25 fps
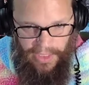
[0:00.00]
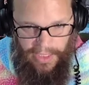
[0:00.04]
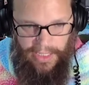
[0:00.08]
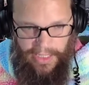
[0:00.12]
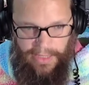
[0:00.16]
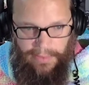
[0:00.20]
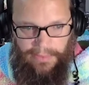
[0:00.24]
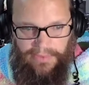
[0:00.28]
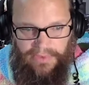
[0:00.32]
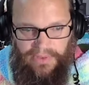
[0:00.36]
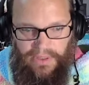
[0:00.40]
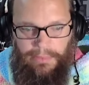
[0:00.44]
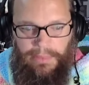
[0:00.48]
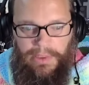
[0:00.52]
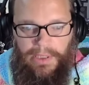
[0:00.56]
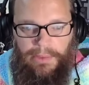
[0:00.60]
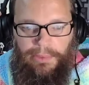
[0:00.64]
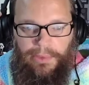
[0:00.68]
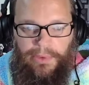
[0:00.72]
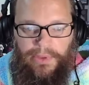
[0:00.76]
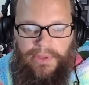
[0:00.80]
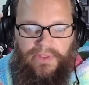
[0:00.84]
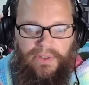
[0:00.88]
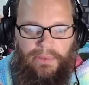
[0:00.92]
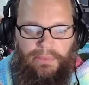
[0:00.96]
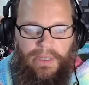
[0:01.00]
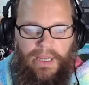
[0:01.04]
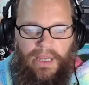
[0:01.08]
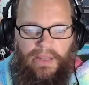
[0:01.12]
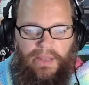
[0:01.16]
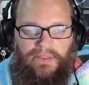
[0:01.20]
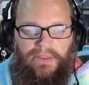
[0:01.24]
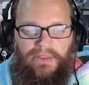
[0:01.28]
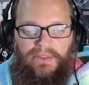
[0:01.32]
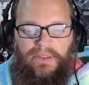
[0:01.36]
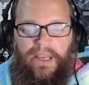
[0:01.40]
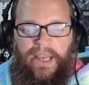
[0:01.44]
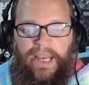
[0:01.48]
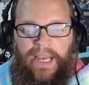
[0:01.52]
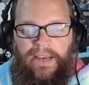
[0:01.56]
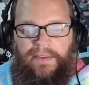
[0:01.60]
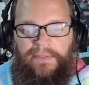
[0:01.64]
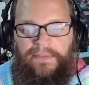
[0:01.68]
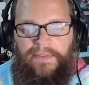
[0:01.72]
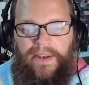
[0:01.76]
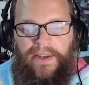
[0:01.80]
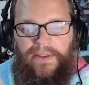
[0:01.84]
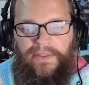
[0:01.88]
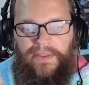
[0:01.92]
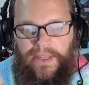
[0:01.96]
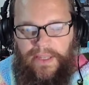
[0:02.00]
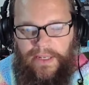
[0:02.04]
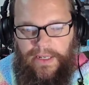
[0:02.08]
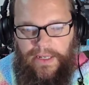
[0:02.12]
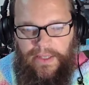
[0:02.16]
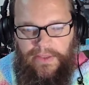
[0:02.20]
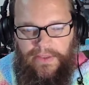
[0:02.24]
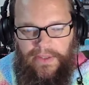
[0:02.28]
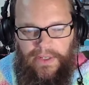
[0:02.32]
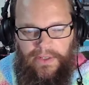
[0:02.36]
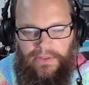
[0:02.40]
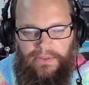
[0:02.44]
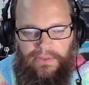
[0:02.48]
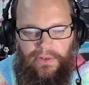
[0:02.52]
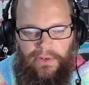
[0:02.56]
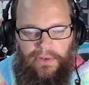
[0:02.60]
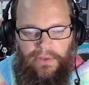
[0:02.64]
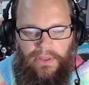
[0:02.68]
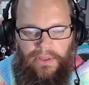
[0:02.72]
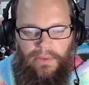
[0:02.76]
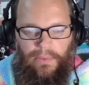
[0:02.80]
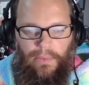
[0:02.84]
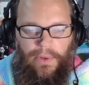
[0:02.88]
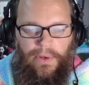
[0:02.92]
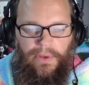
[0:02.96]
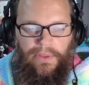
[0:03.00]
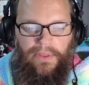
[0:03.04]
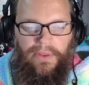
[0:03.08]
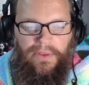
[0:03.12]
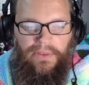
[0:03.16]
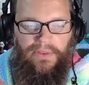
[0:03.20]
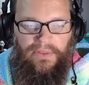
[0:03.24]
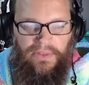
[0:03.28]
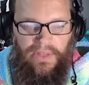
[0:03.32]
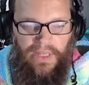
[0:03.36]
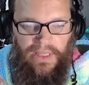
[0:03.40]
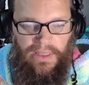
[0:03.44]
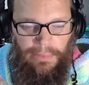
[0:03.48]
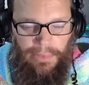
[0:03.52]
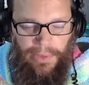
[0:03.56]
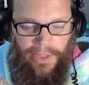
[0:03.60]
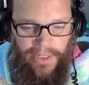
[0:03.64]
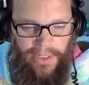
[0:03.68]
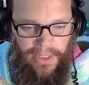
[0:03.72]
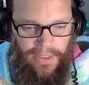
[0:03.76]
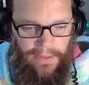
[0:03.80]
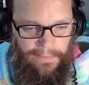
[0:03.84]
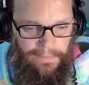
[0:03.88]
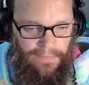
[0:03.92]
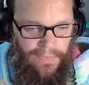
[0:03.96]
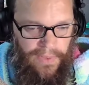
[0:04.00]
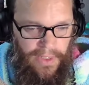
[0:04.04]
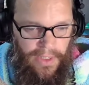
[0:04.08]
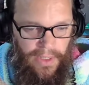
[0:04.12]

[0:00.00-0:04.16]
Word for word: And some people, in some cases, have found that. I think it's certainly worth celebrating.